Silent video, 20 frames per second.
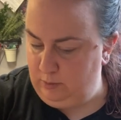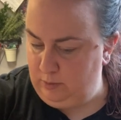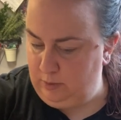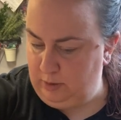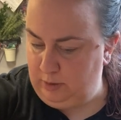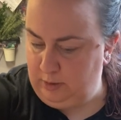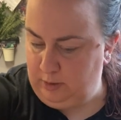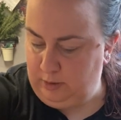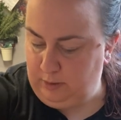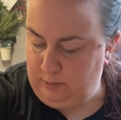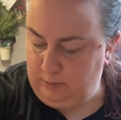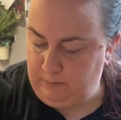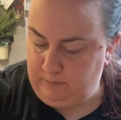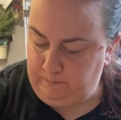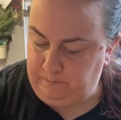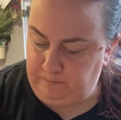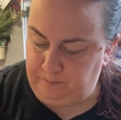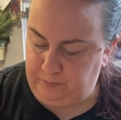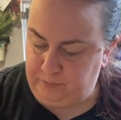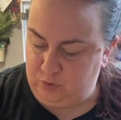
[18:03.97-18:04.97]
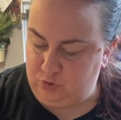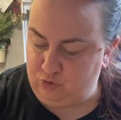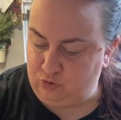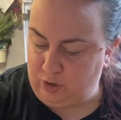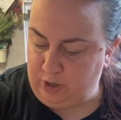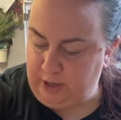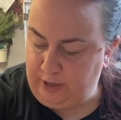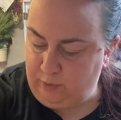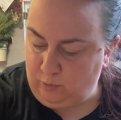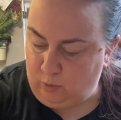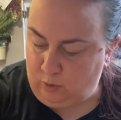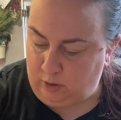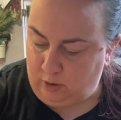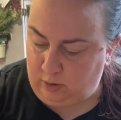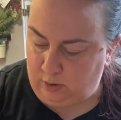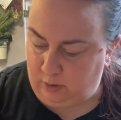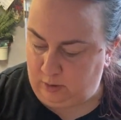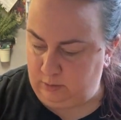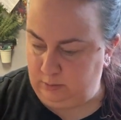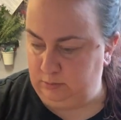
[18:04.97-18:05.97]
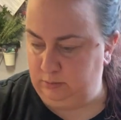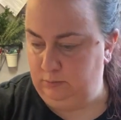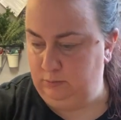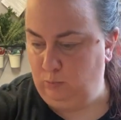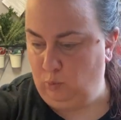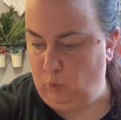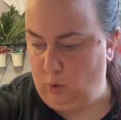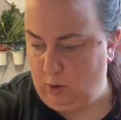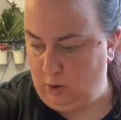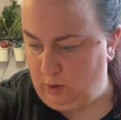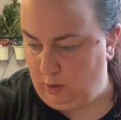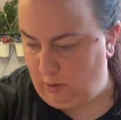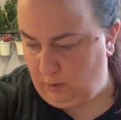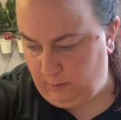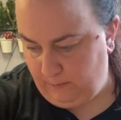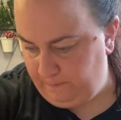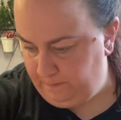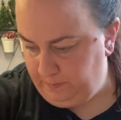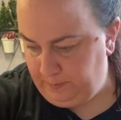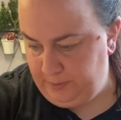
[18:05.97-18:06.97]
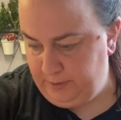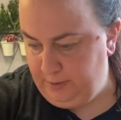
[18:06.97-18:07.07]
drywall wall.